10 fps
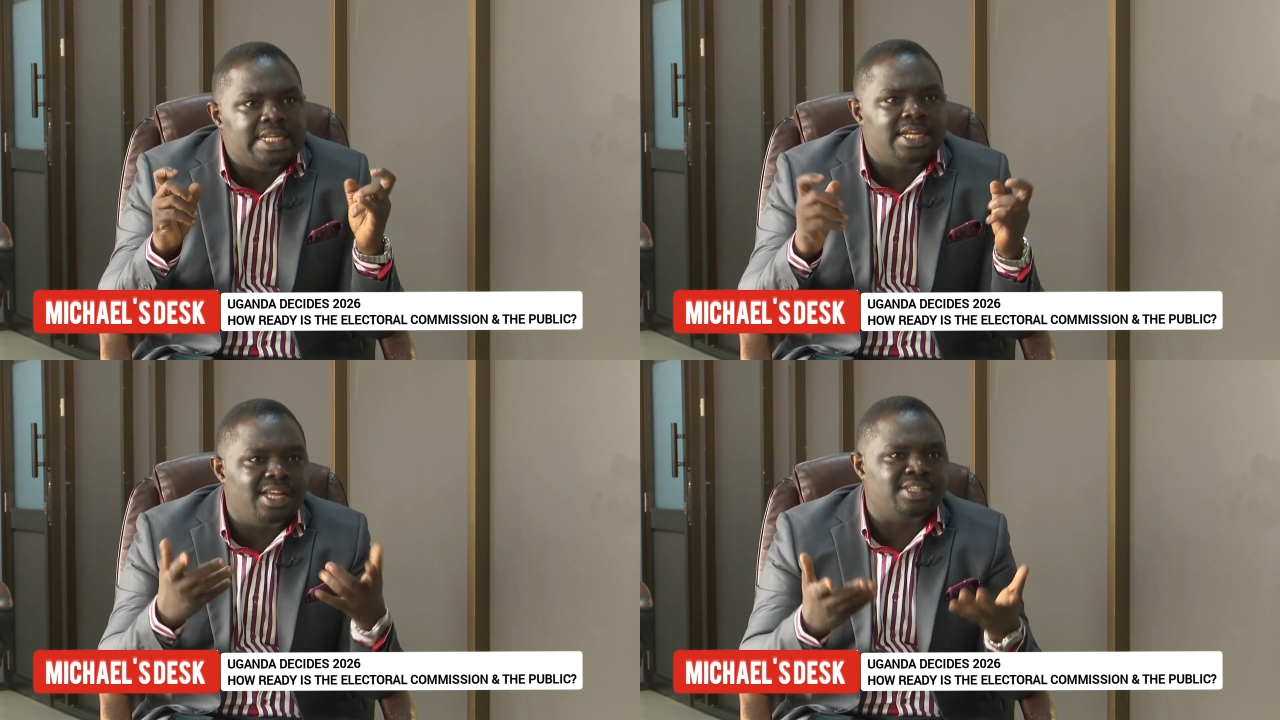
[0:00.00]

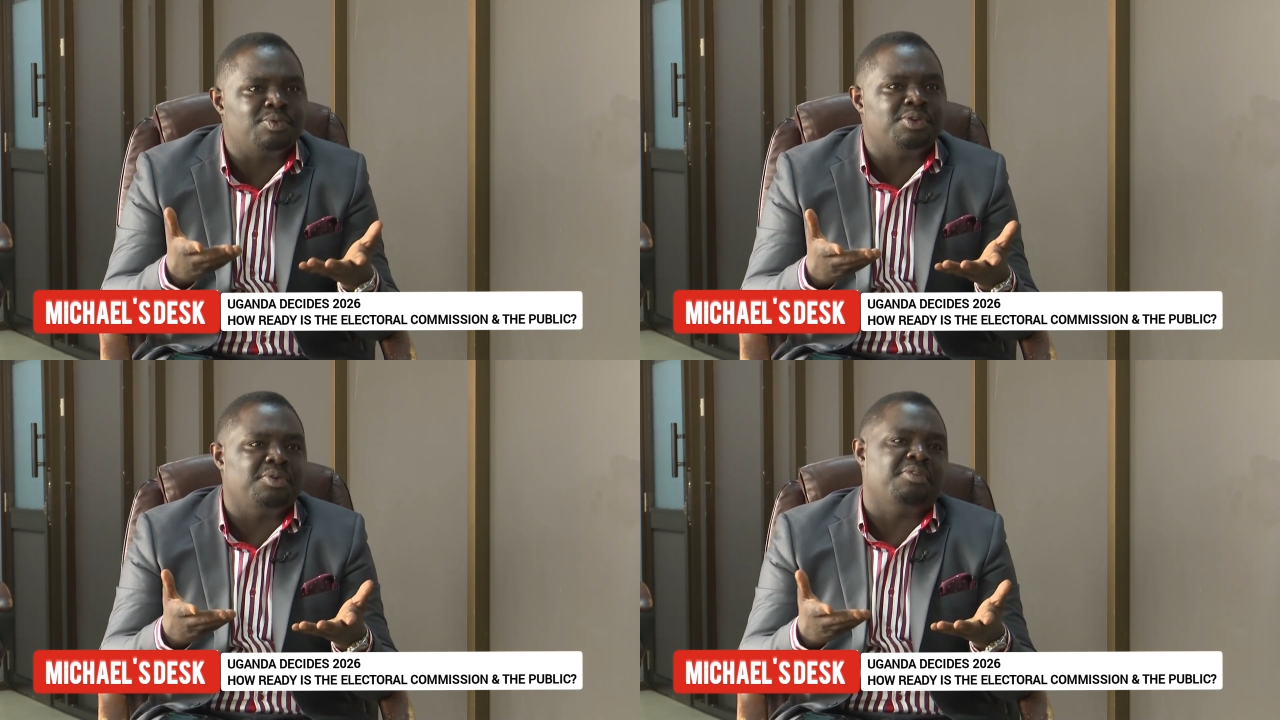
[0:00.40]

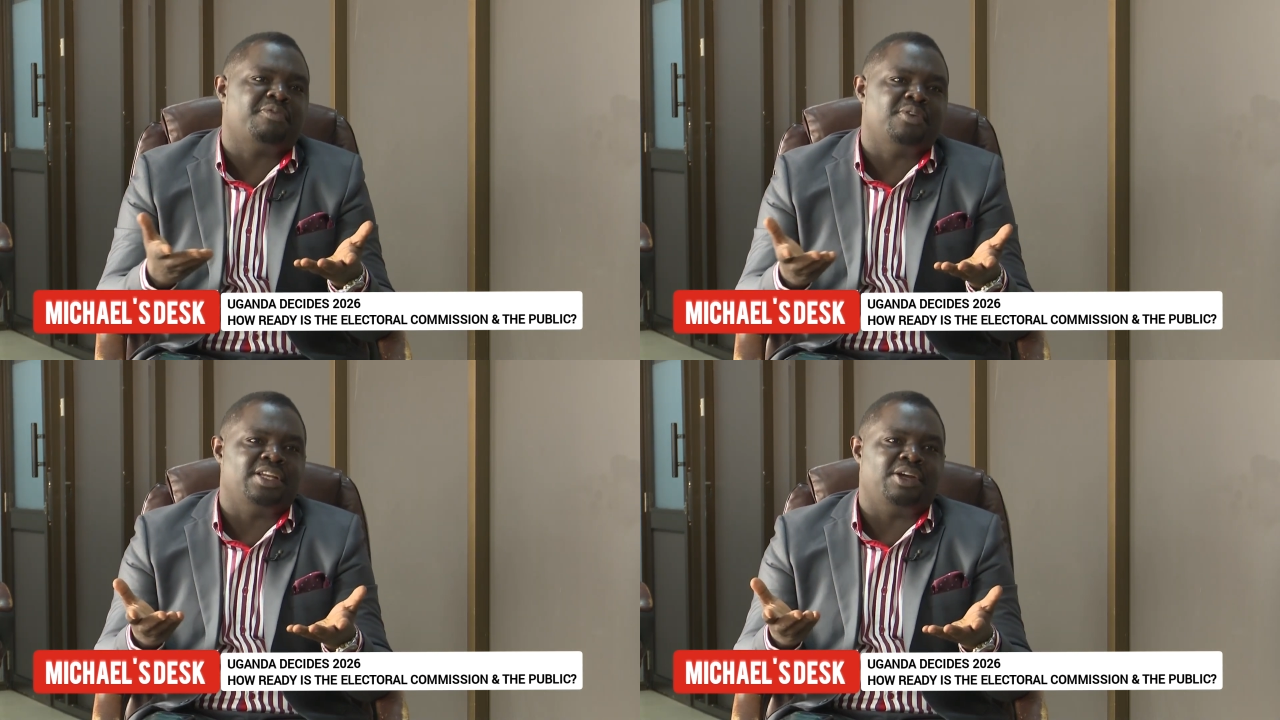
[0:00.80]
Yes.
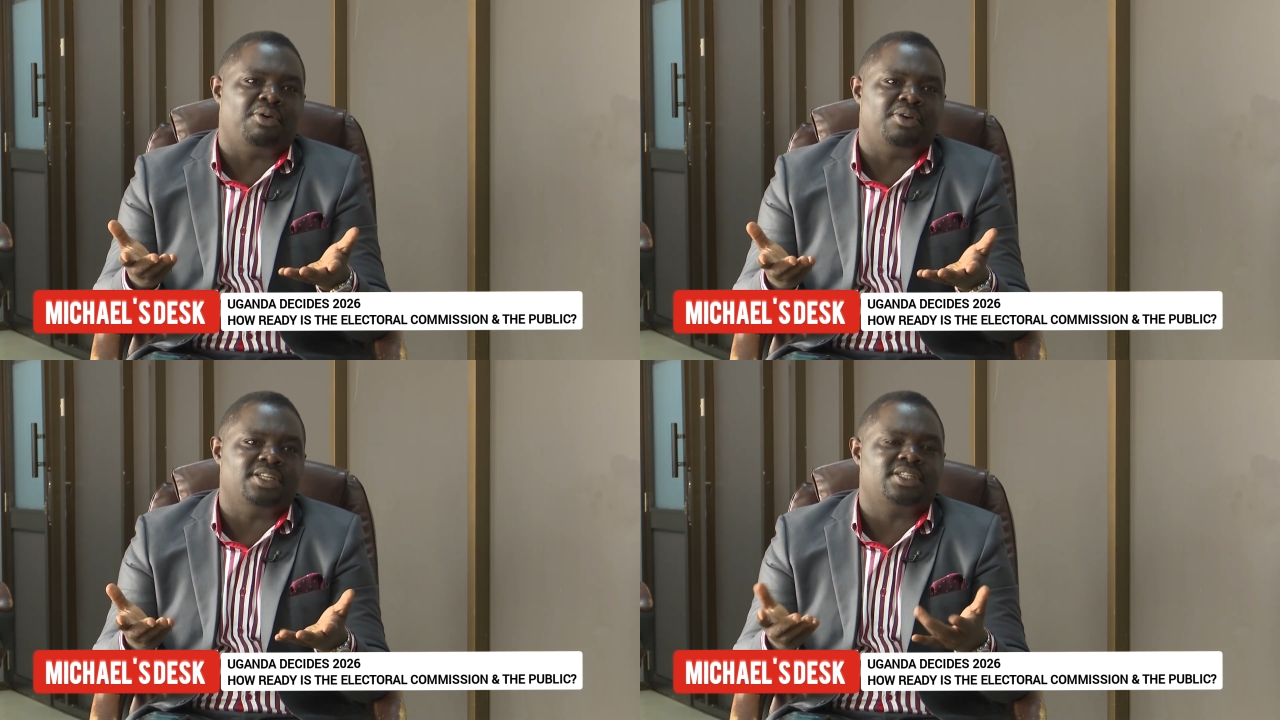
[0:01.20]
Oh,
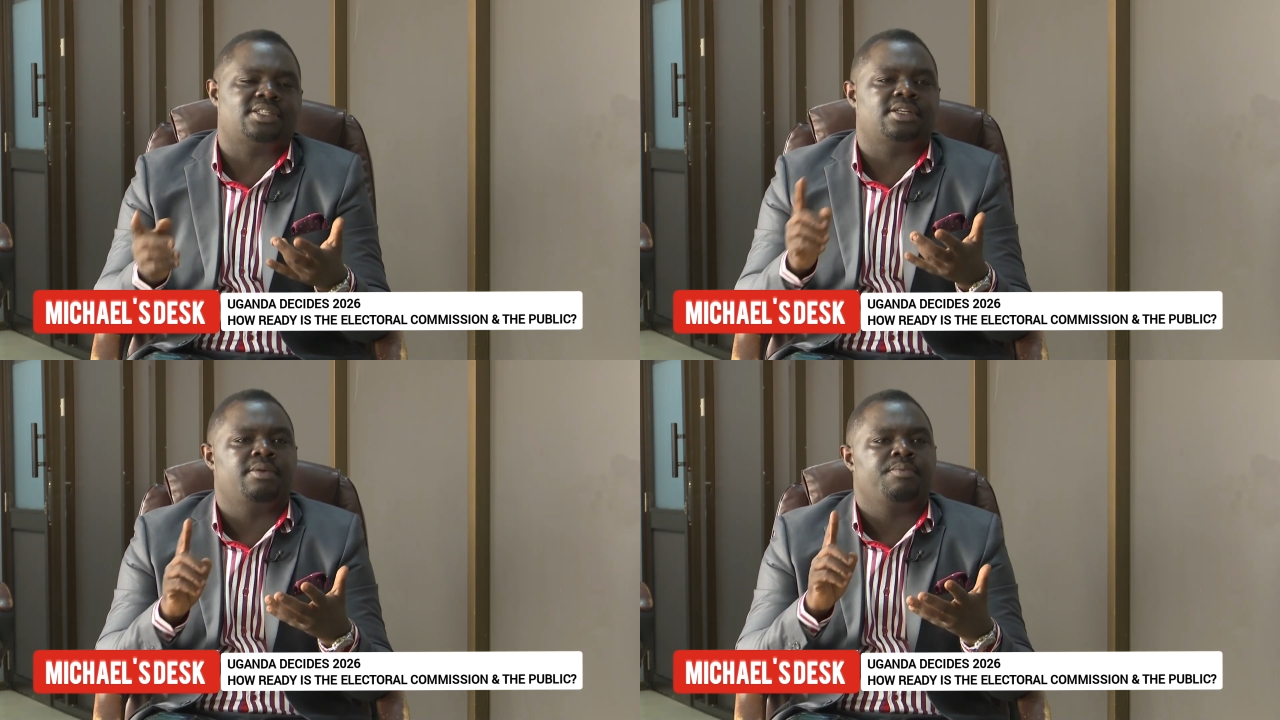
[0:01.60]
sure,
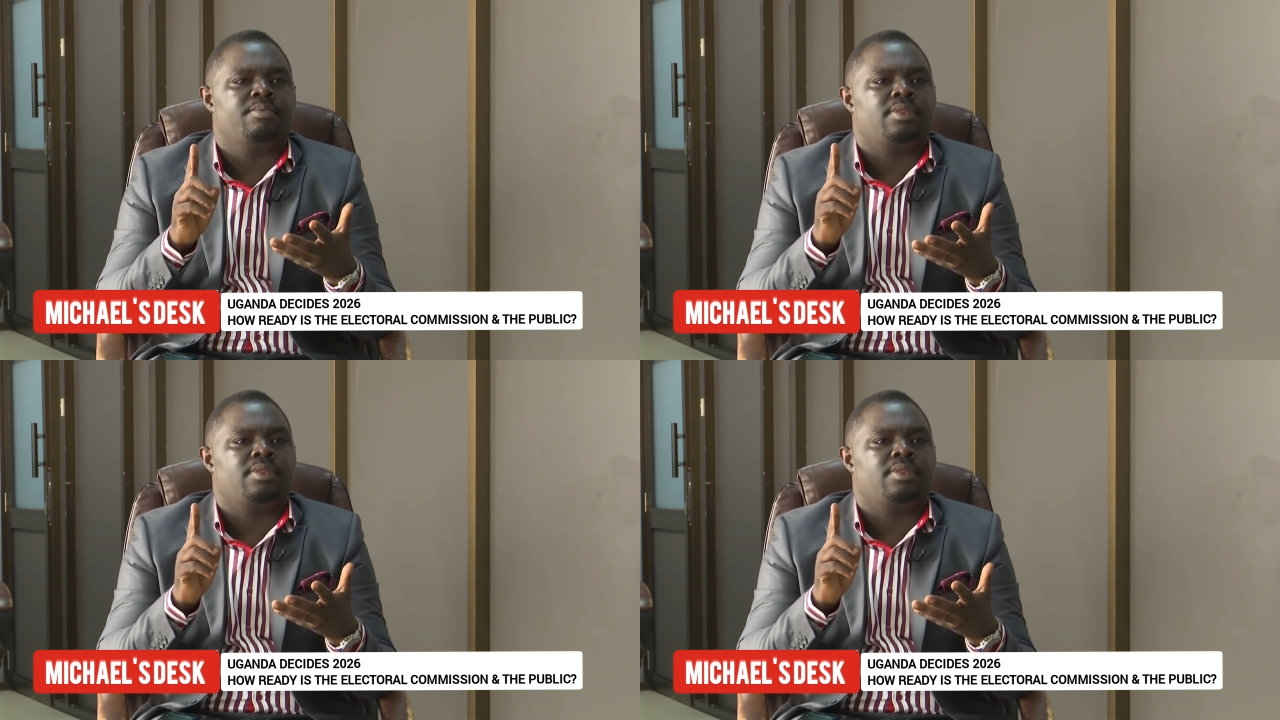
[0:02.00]
thank you.